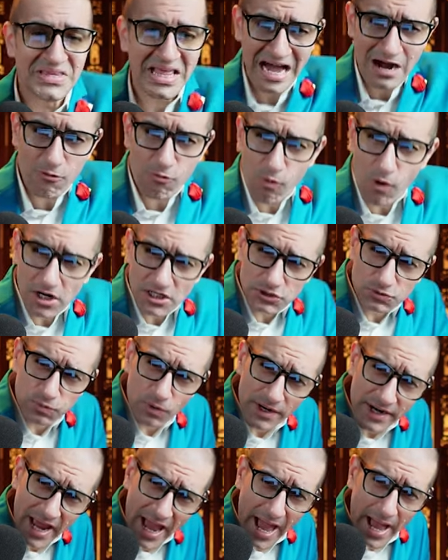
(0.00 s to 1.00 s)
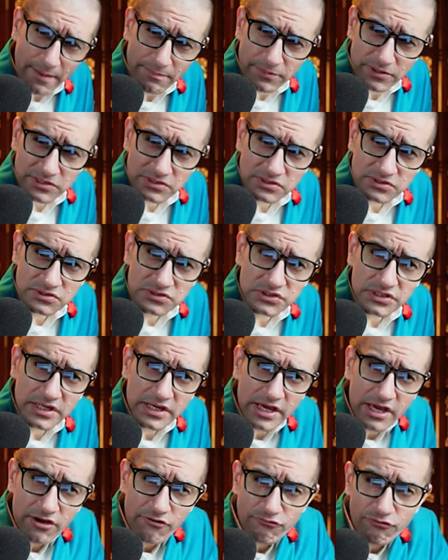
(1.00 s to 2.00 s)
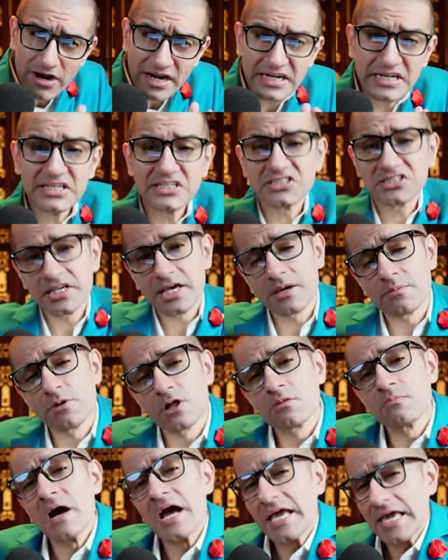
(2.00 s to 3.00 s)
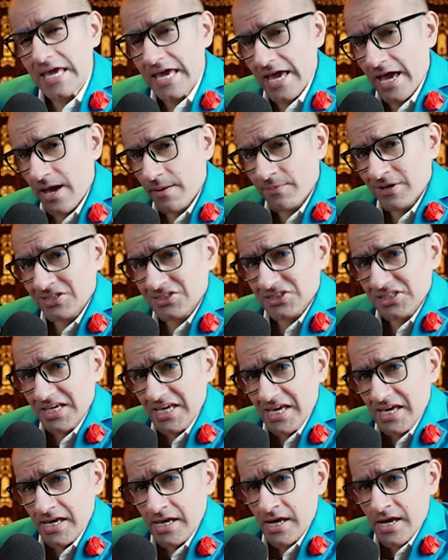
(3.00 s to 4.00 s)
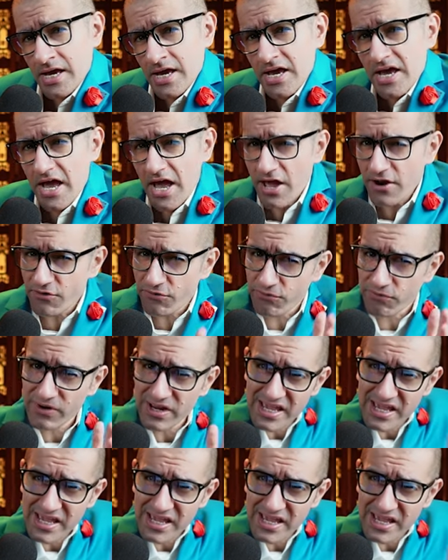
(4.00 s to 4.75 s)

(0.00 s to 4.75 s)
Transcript: Now watch what happens if I disable my KMS key and